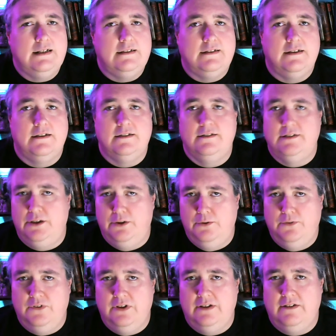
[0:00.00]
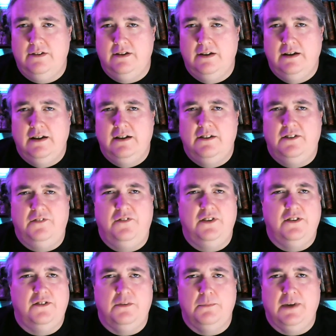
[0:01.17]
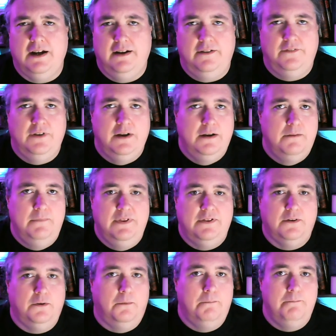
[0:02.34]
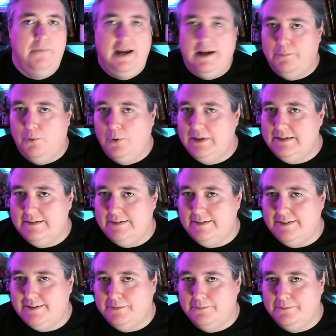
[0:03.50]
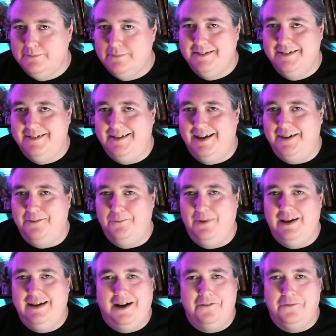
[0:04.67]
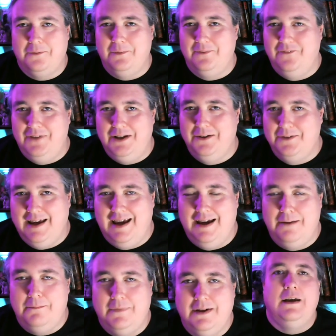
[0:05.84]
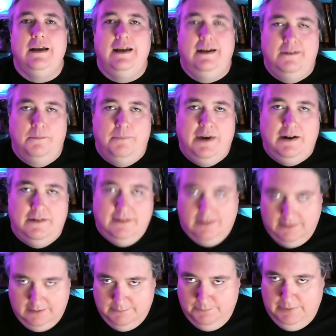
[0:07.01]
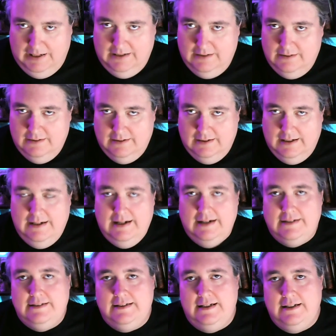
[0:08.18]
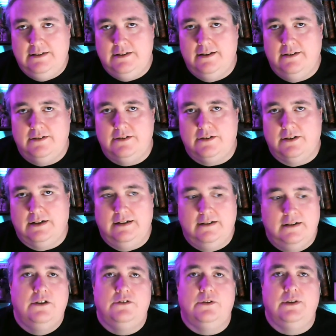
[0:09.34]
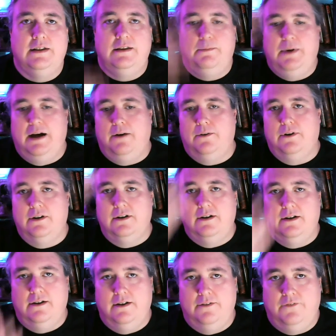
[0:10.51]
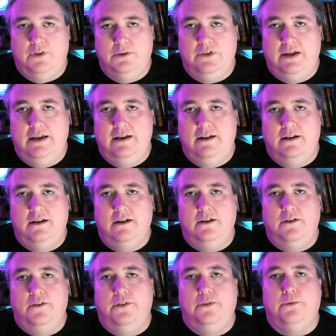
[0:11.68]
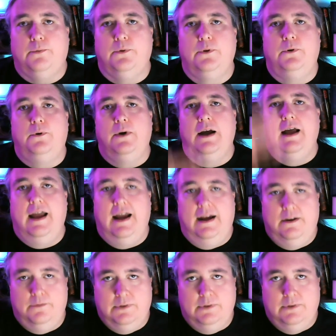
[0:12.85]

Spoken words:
it, to use it, to fill some kind of mythical mana point system that we got from a video game. It's about being connected into the circuit so that the power flows in, through, and